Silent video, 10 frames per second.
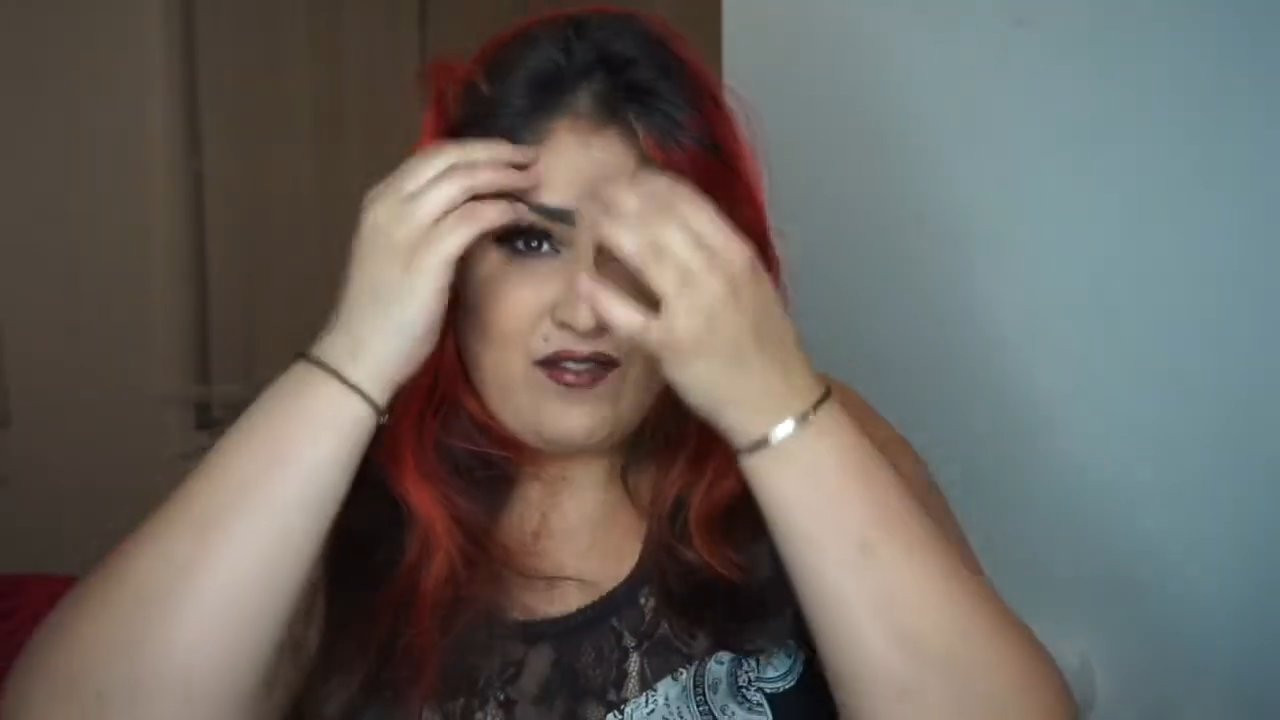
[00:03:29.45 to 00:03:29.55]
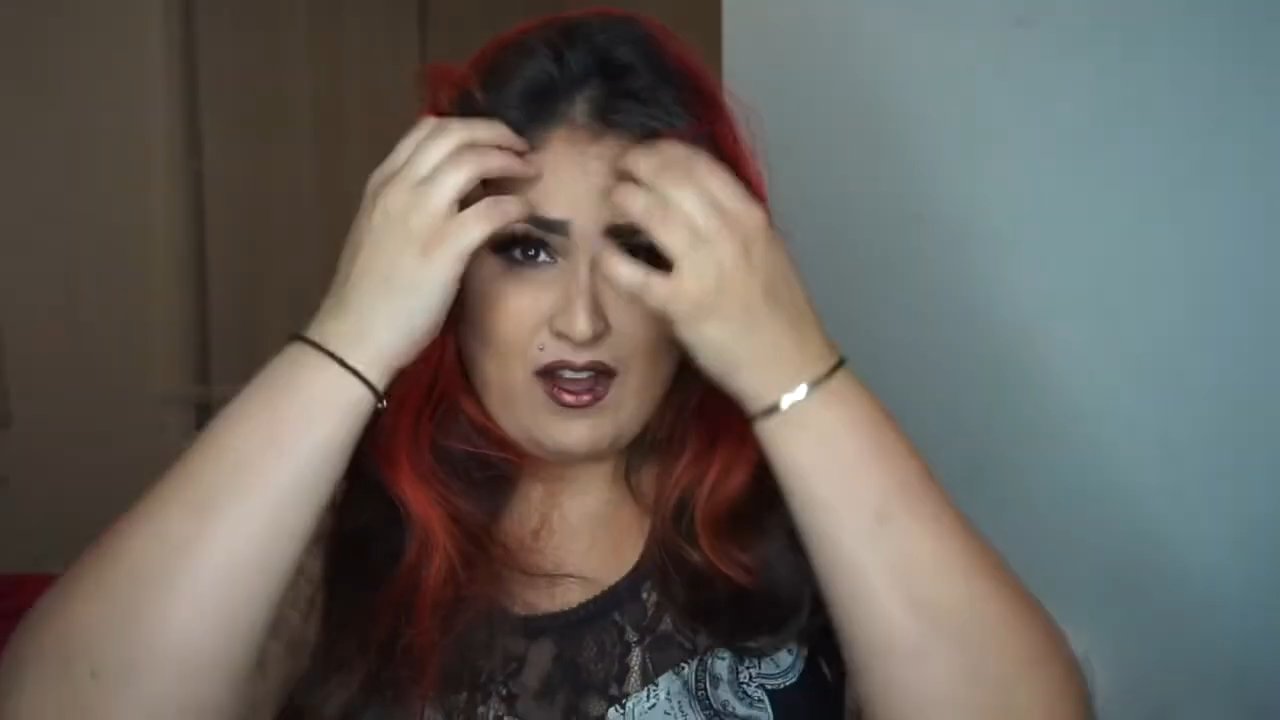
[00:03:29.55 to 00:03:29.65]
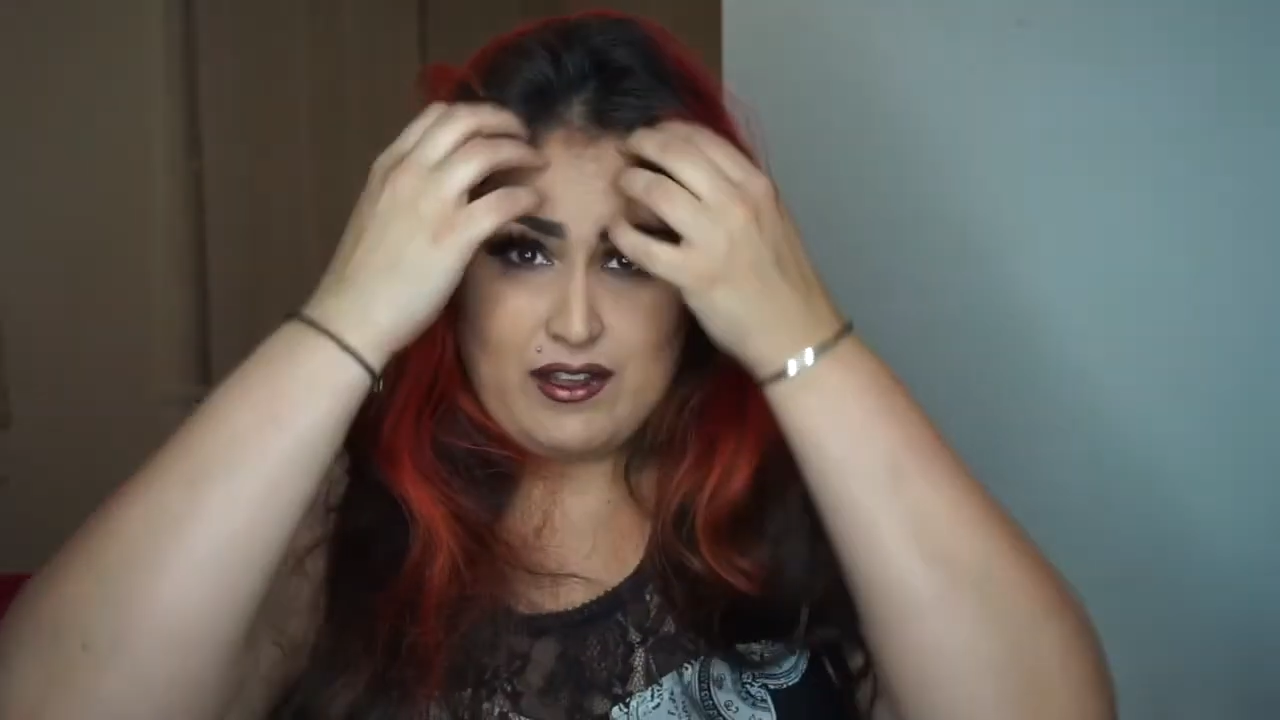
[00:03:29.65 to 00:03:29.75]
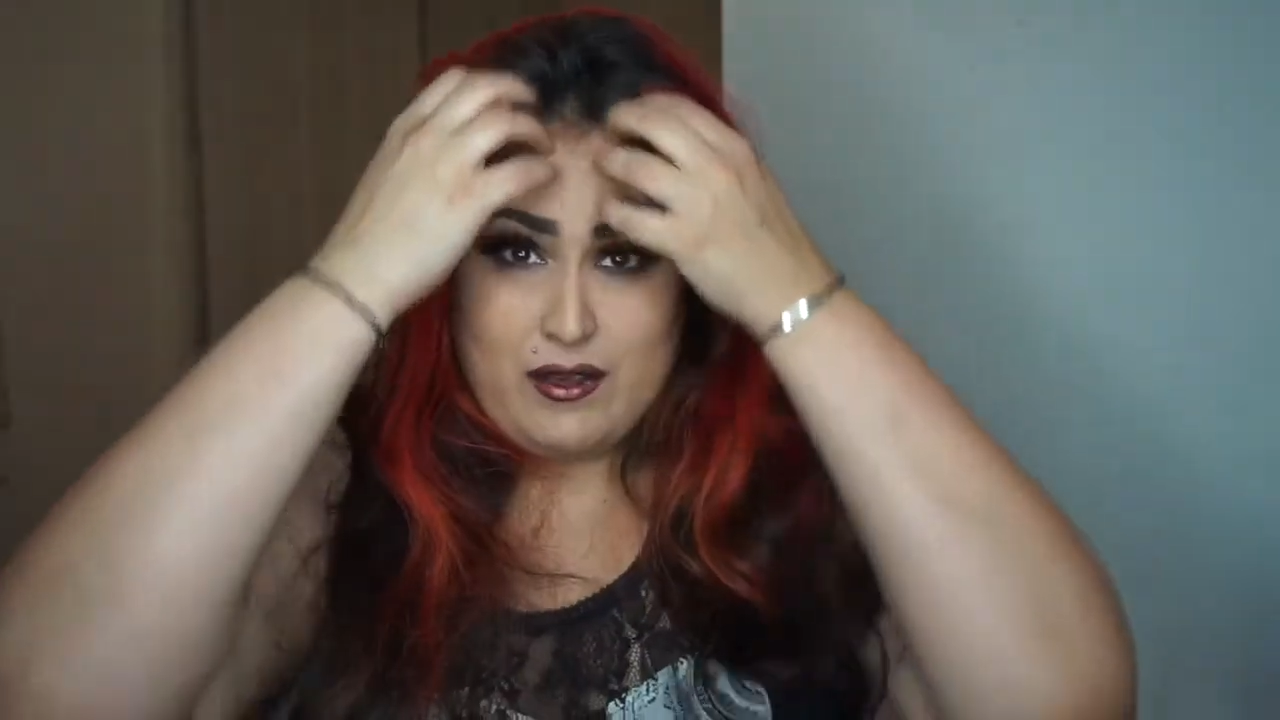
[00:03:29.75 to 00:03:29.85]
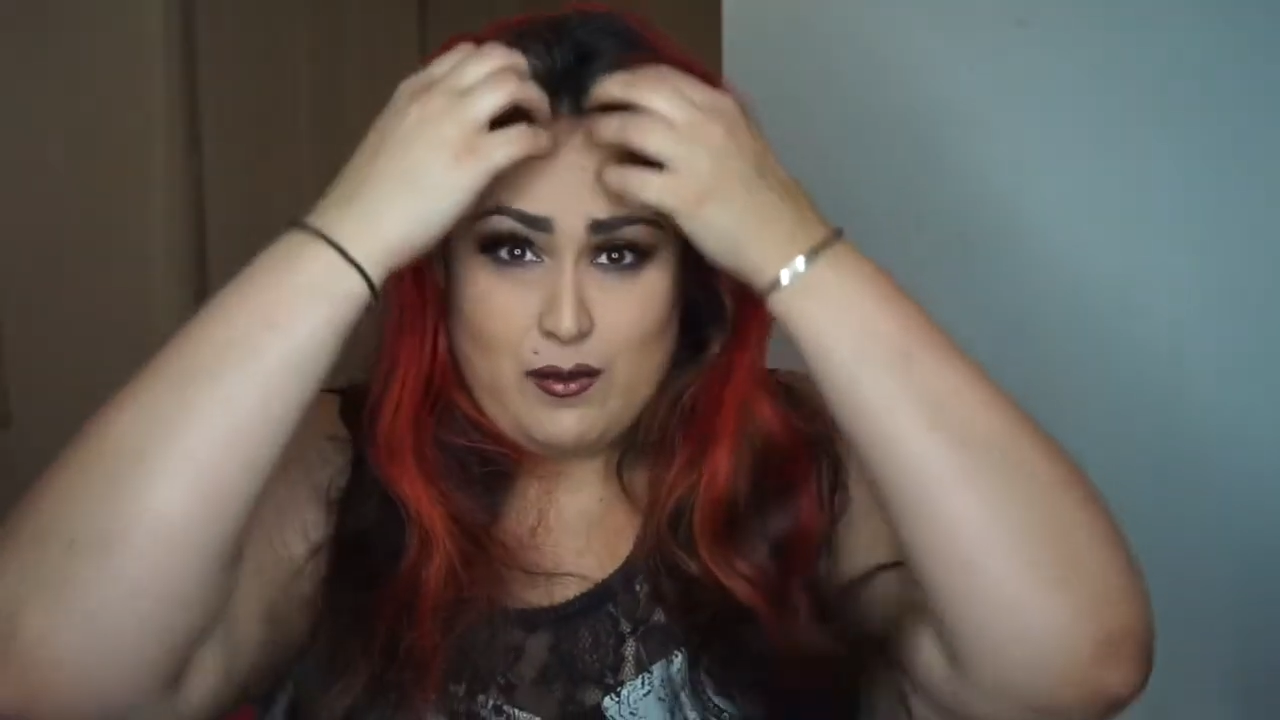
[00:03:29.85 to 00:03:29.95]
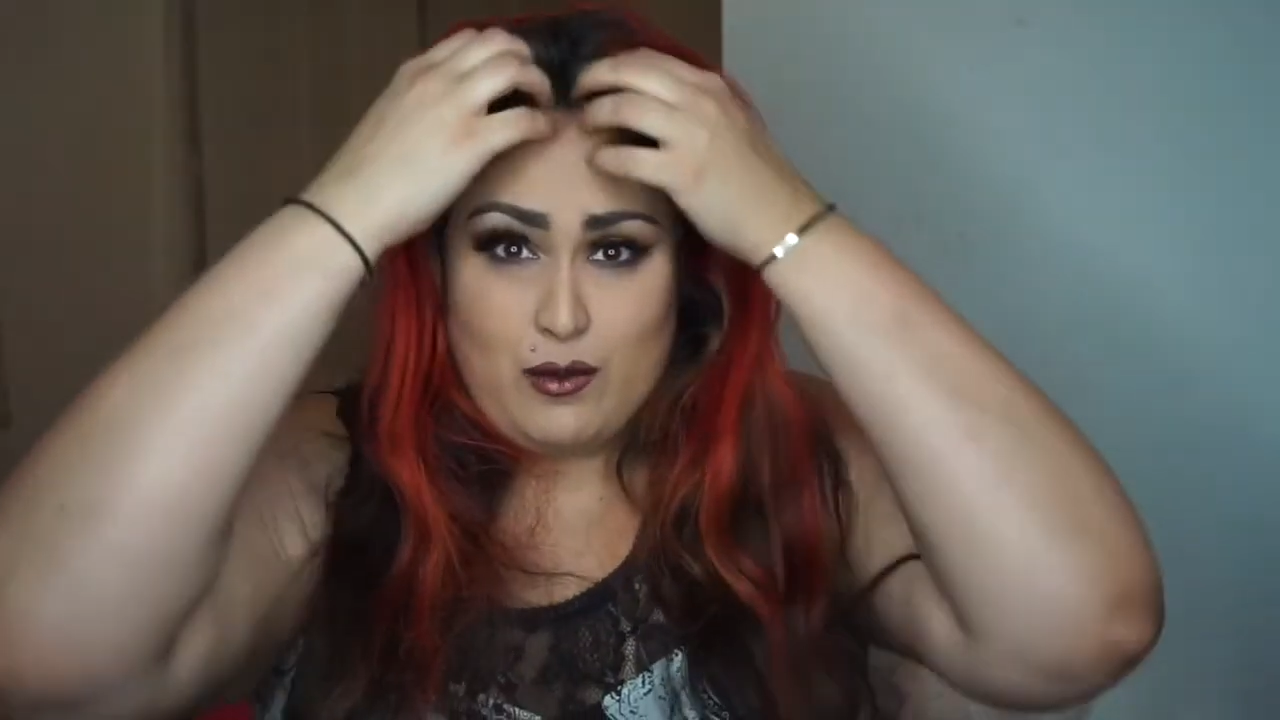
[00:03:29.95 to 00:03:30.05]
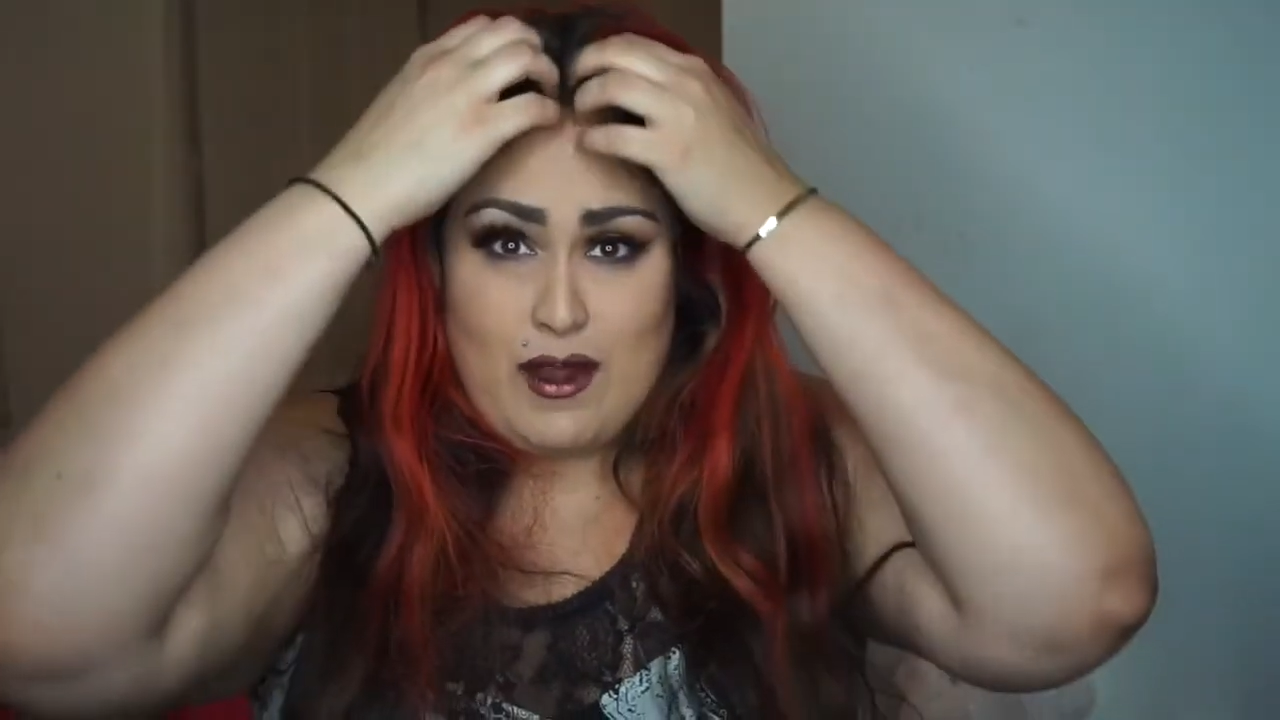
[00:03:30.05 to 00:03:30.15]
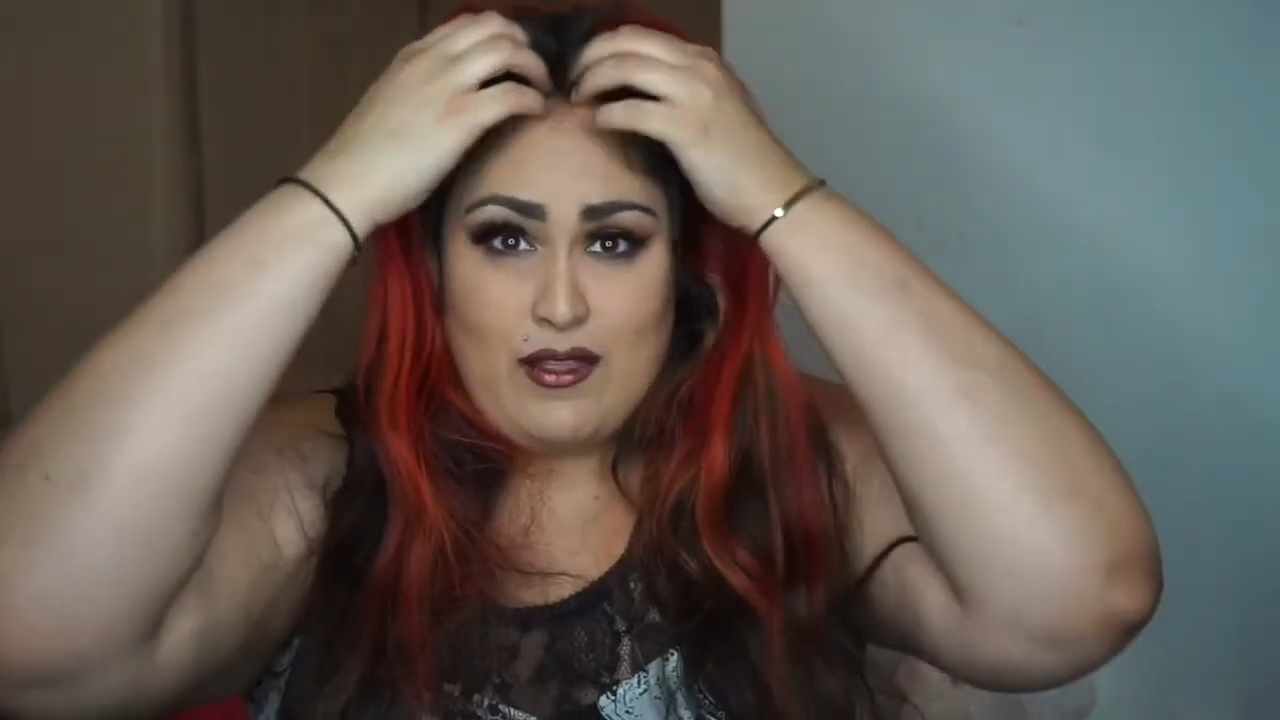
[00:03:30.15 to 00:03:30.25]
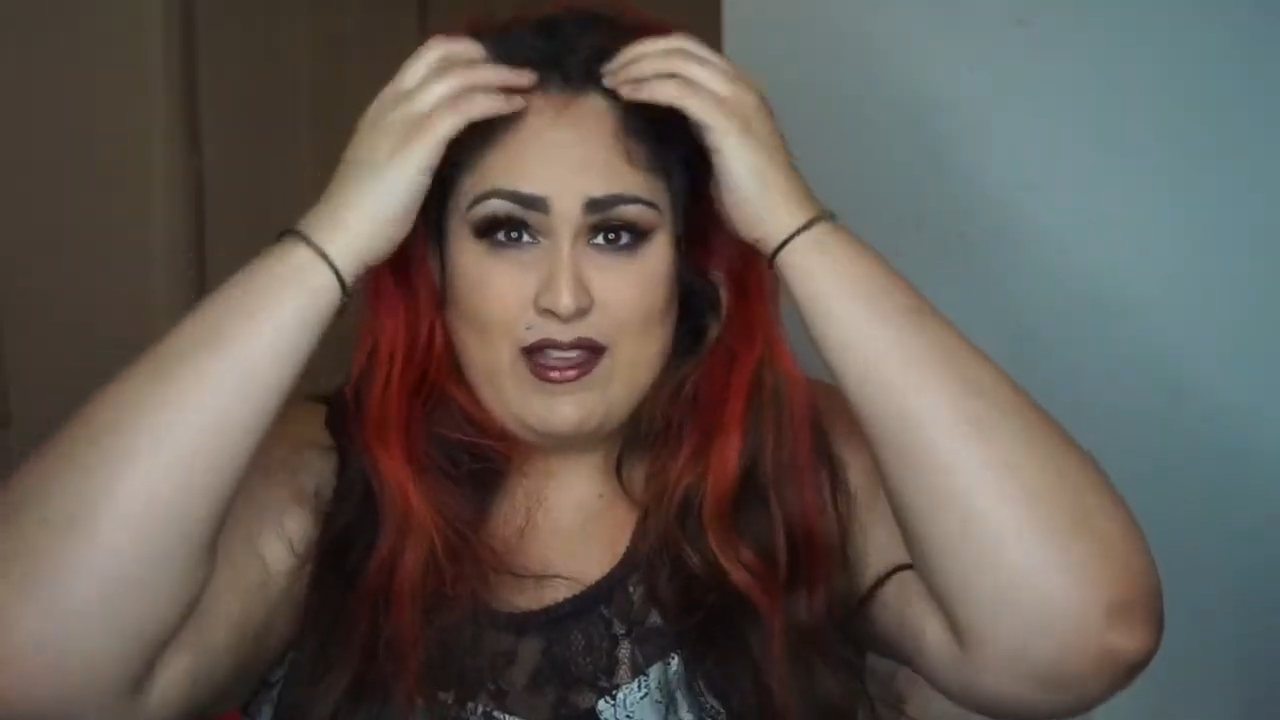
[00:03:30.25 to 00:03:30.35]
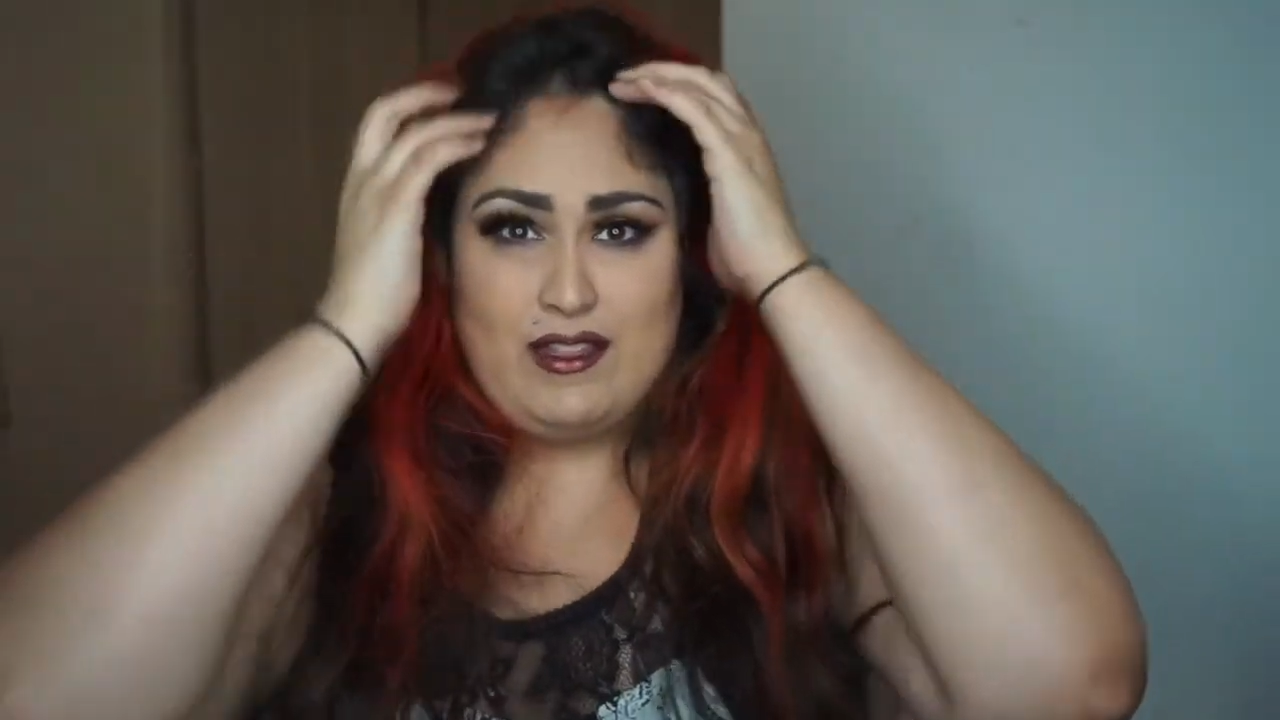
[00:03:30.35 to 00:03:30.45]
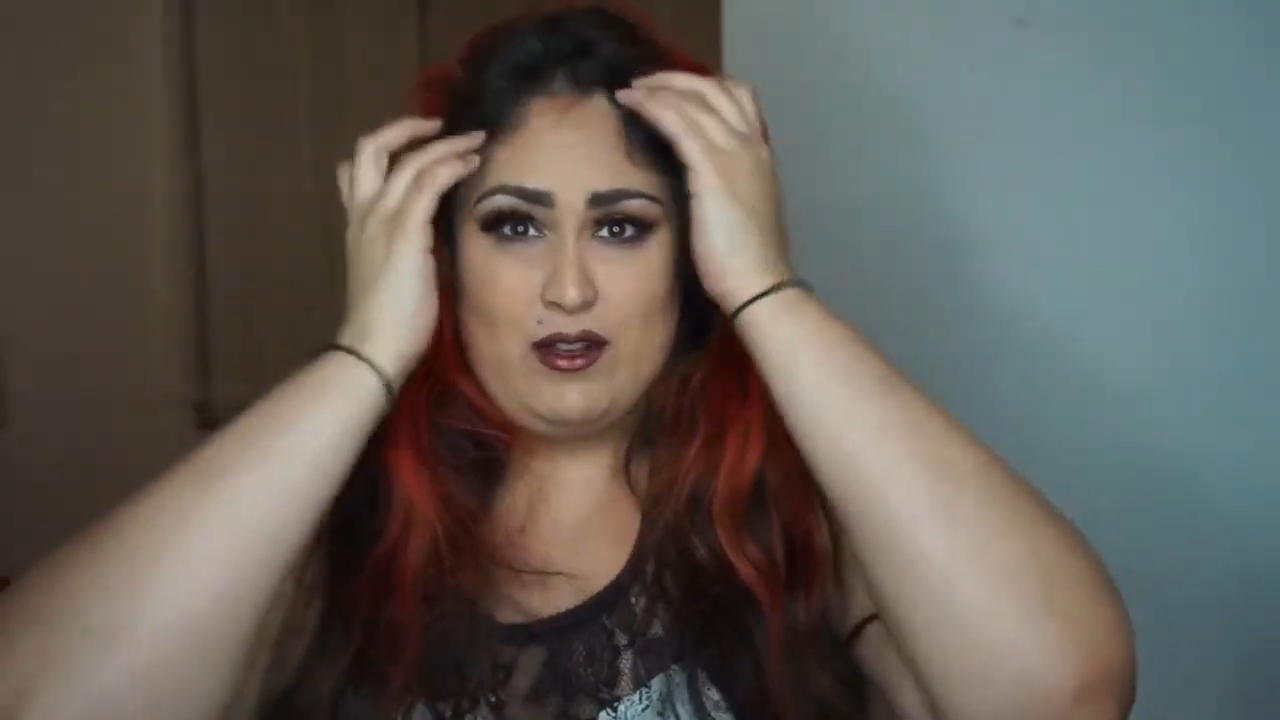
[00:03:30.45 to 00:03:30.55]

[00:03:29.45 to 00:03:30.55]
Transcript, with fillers: volume around like